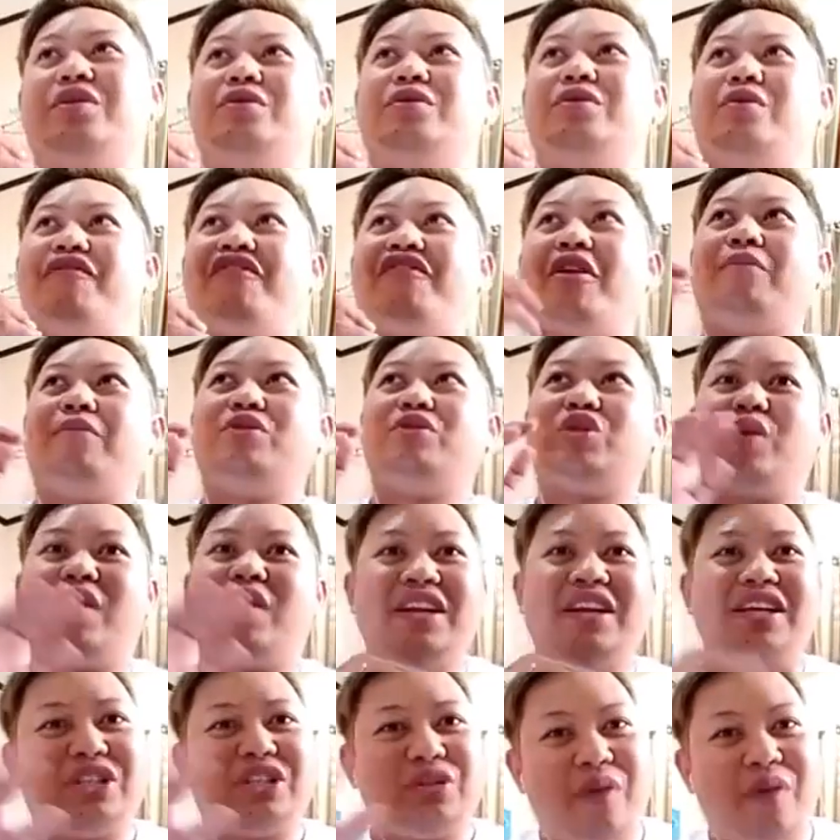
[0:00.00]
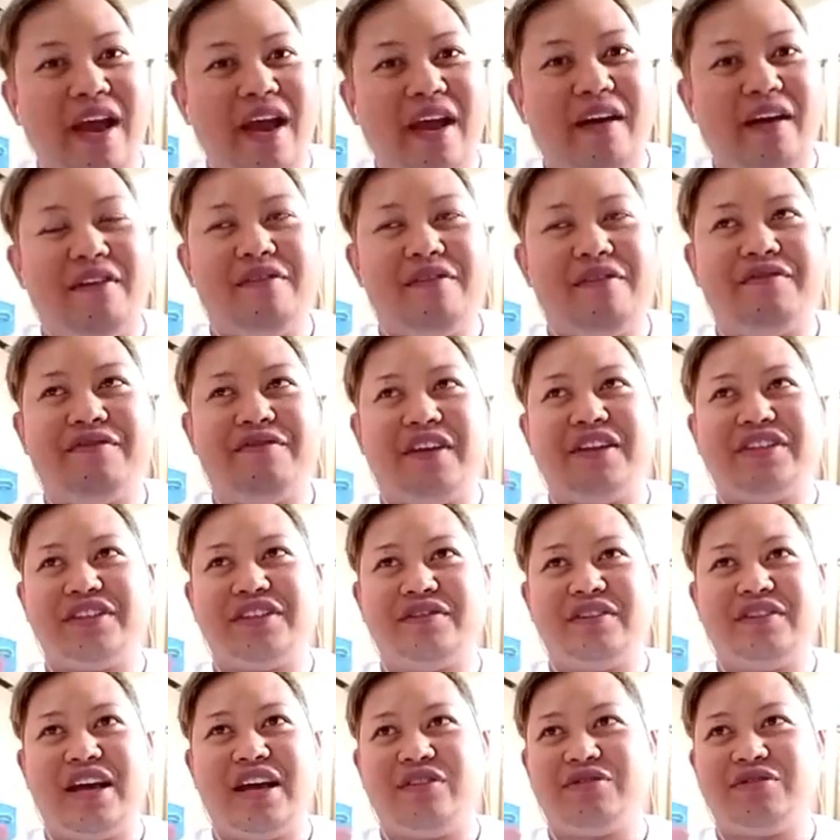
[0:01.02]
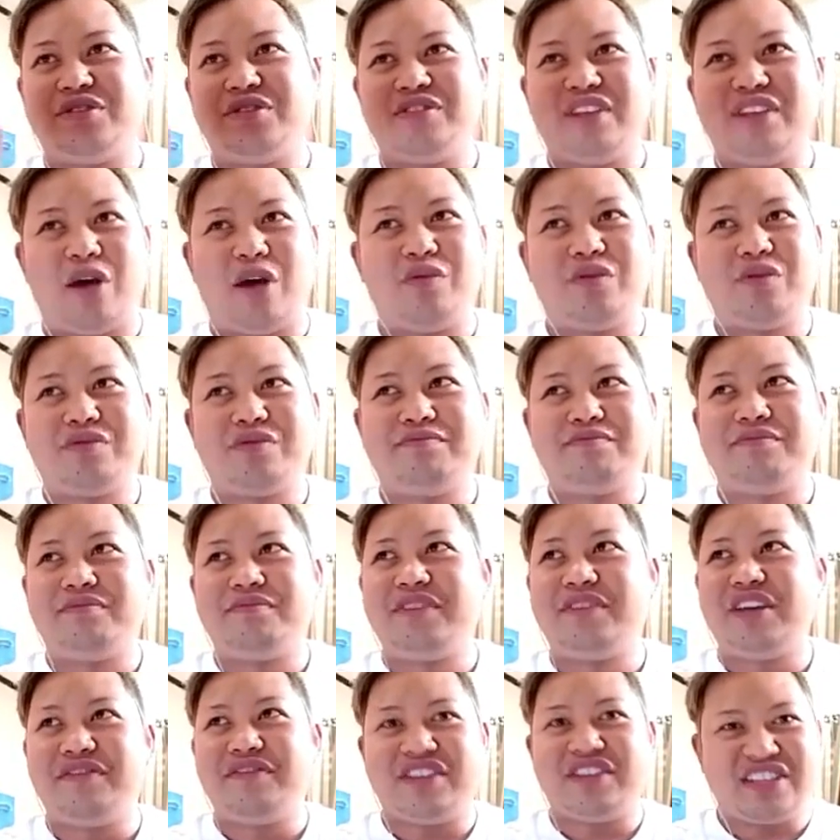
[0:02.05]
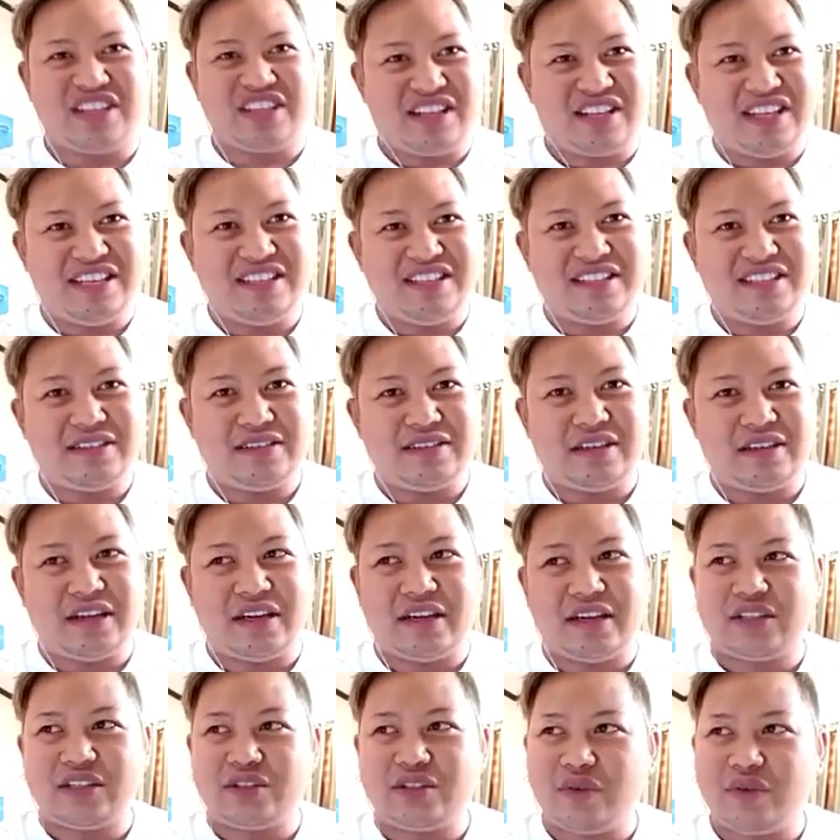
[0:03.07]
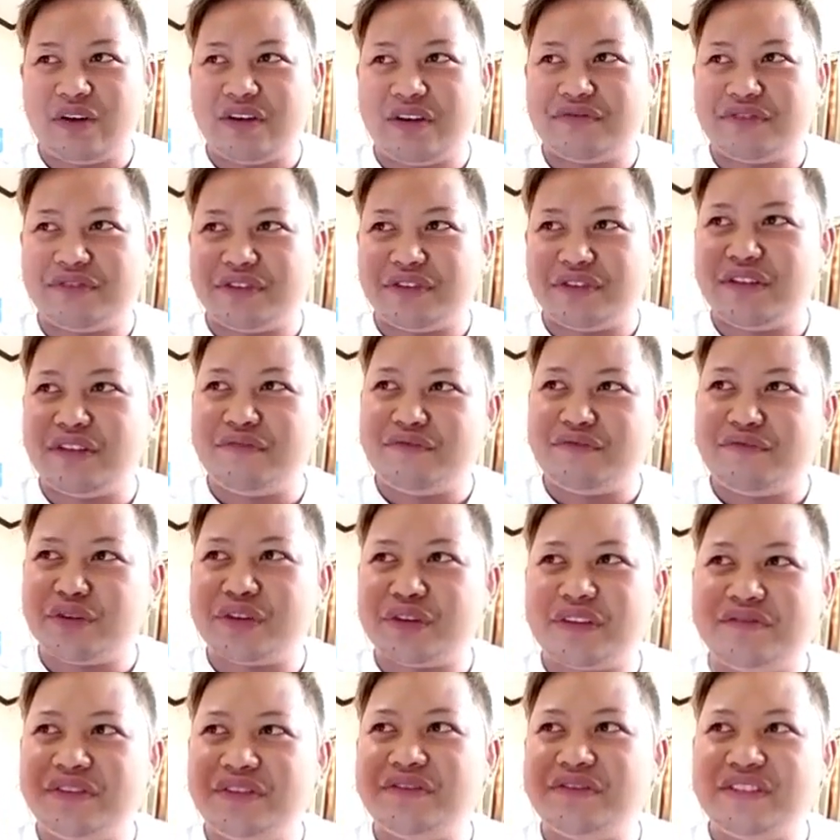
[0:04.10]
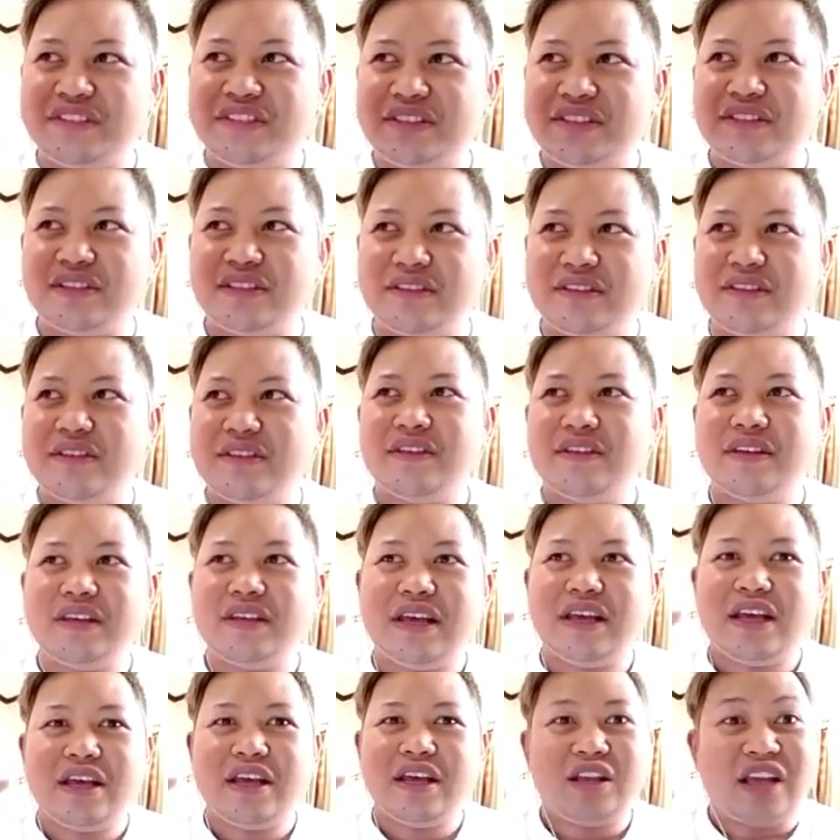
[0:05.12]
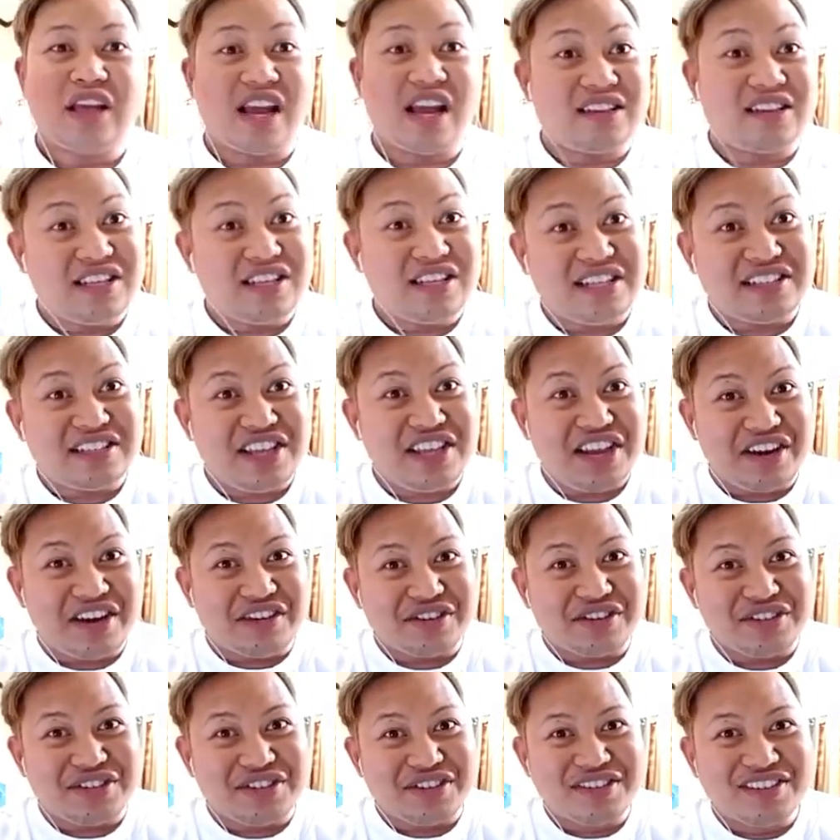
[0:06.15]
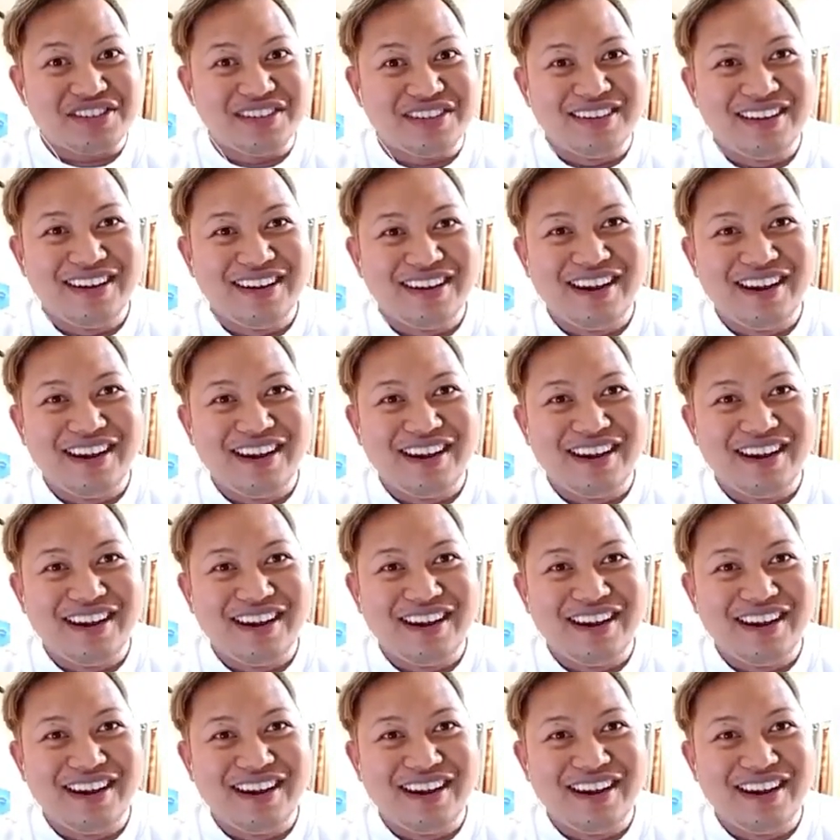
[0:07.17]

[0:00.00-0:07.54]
from 2012 until now, so that would give us at least 12, 13, 14, 15, 16. At least 6 years. Yes.